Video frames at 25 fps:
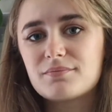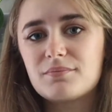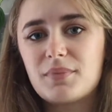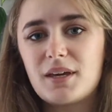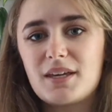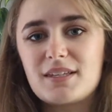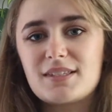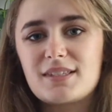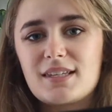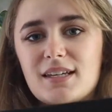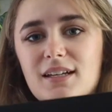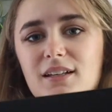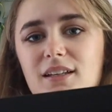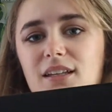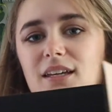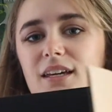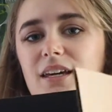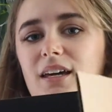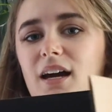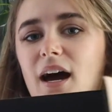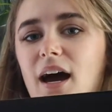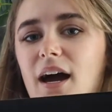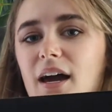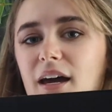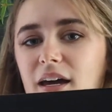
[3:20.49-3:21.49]

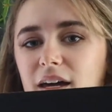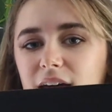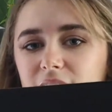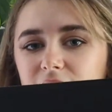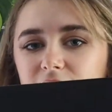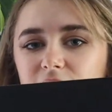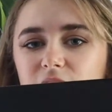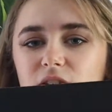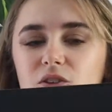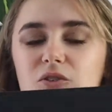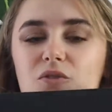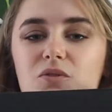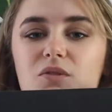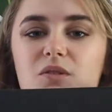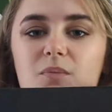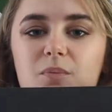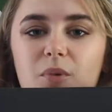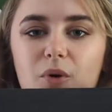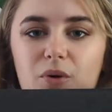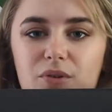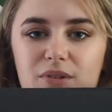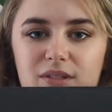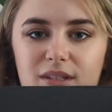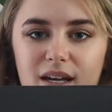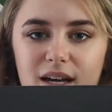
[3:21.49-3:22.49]
Basically, I use
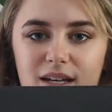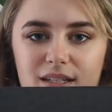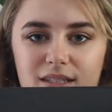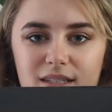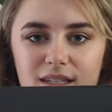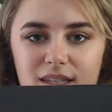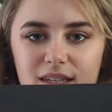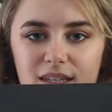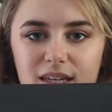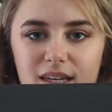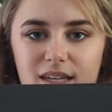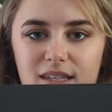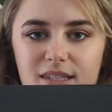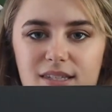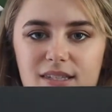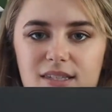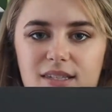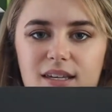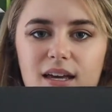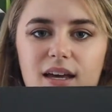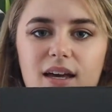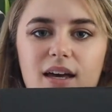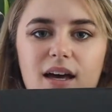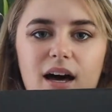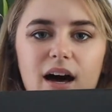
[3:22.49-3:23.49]
both sides of
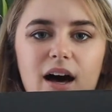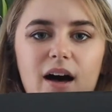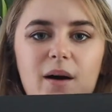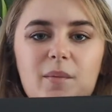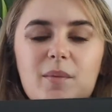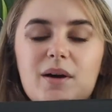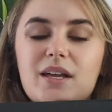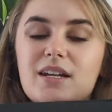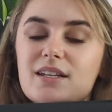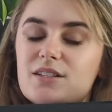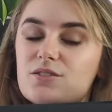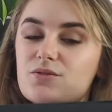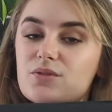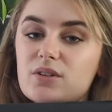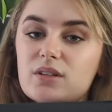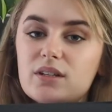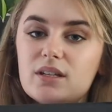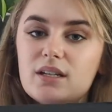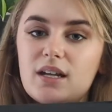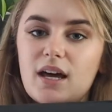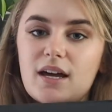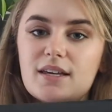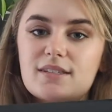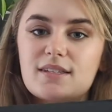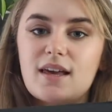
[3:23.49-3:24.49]
this, and it's
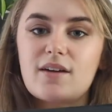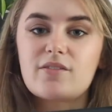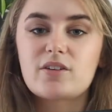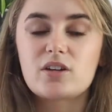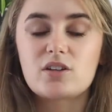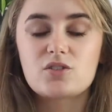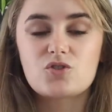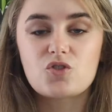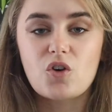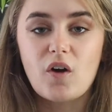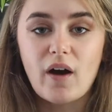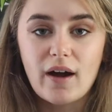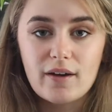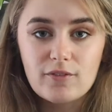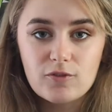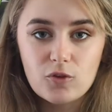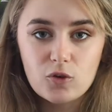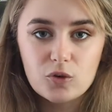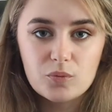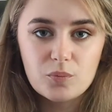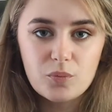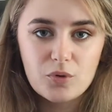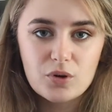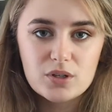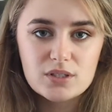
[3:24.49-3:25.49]
really nice having a
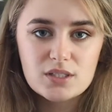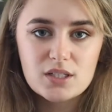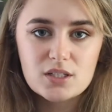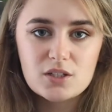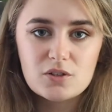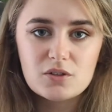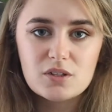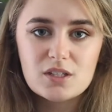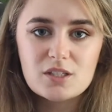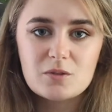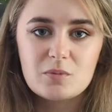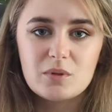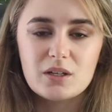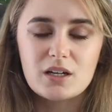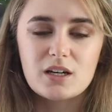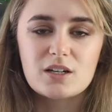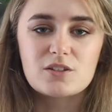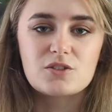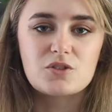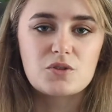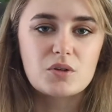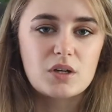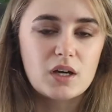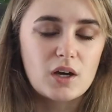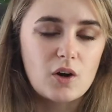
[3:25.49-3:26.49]
trifold board to do this,
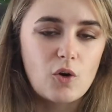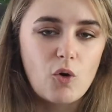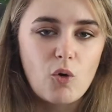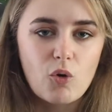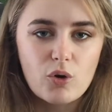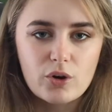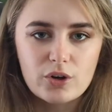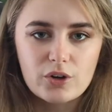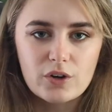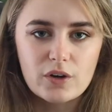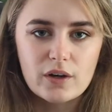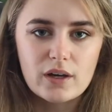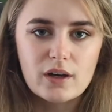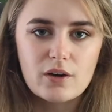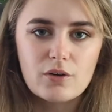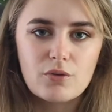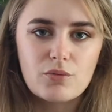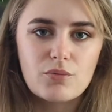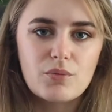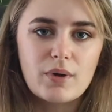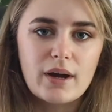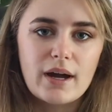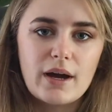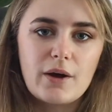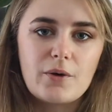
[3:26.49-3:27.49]
because you can corner it
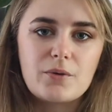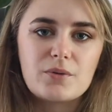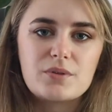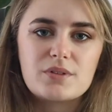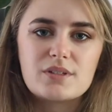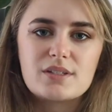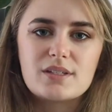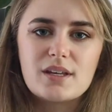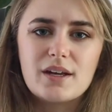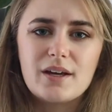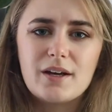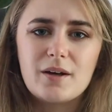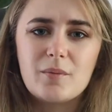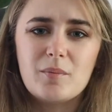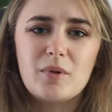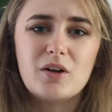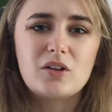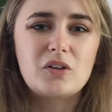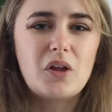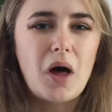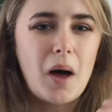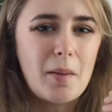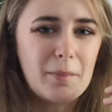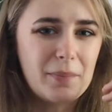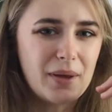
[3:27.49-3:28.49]
around
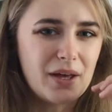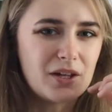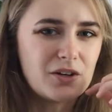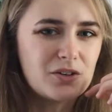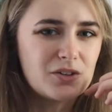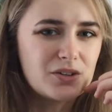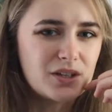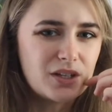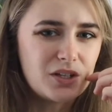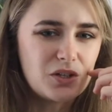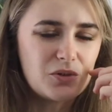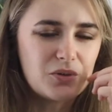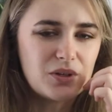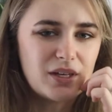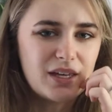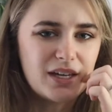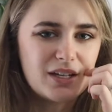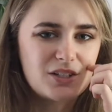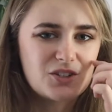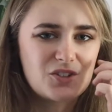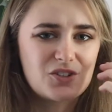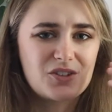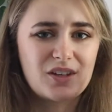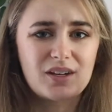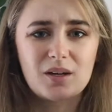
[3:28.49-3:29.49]
a lot better than you
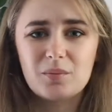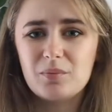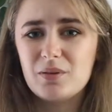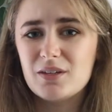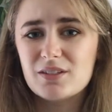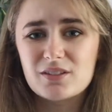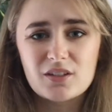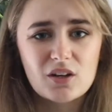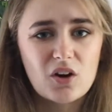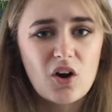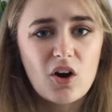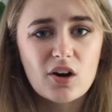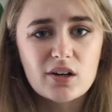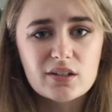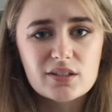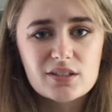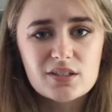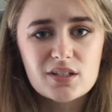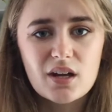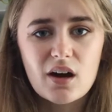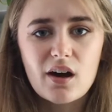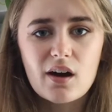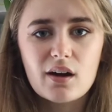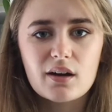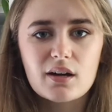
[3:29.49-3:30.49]
can just like a piece of
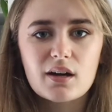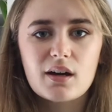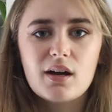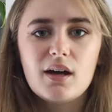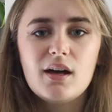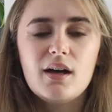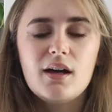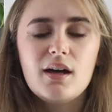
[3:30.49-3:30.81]
cardstock,